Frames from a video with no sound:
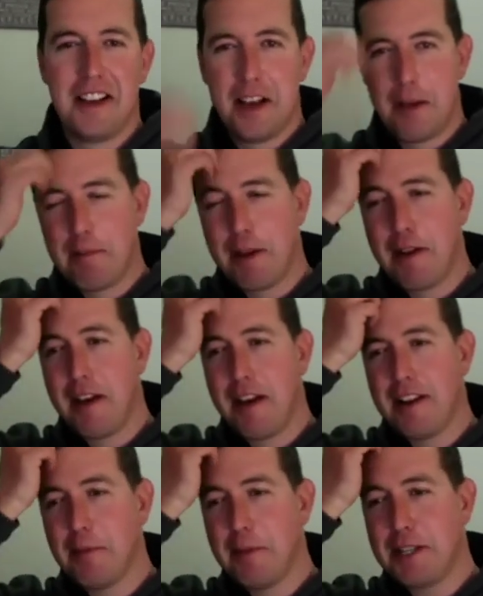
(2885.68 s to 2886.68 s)

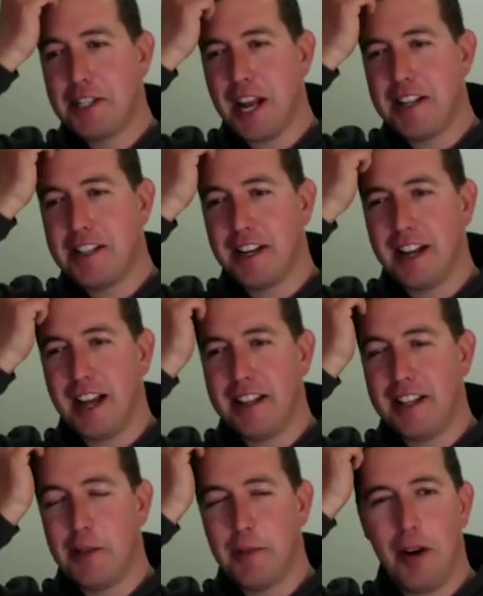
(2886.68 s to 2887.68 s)
little bit challenging, Natalie,
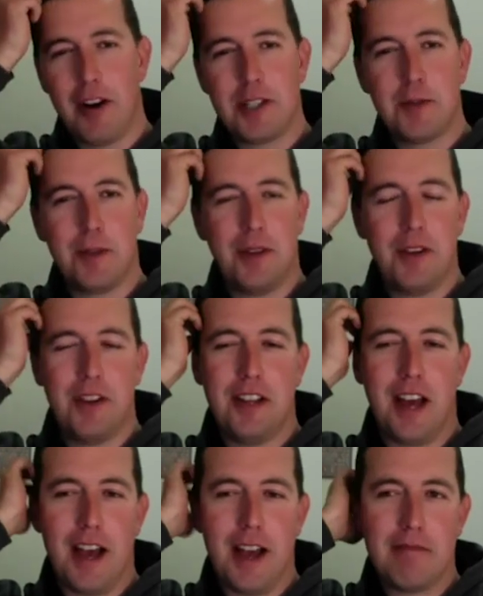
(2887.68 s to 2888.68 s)
to be honest with you.
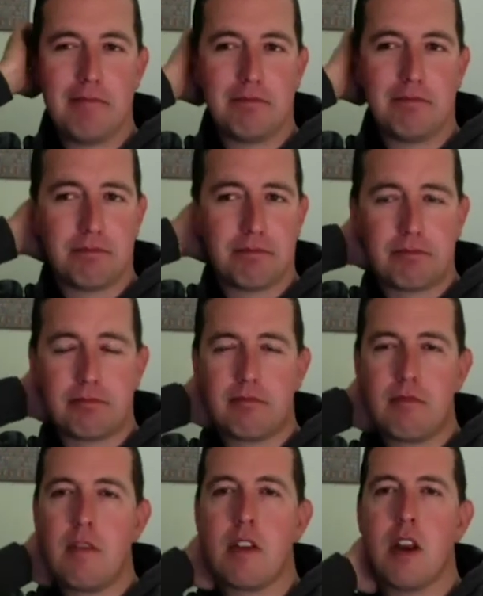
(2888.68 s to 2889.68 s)

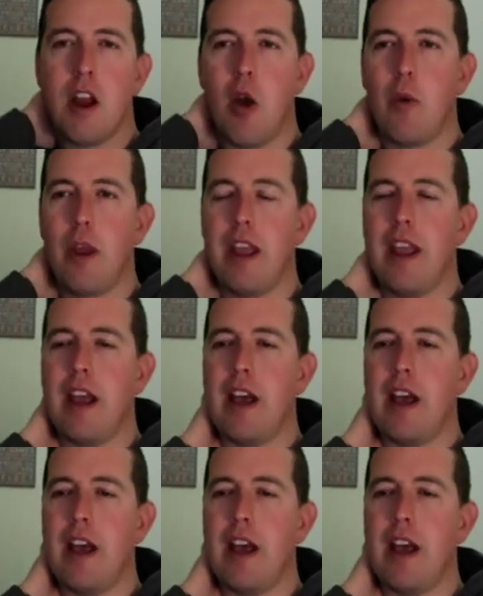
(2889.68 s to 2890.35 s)
No, we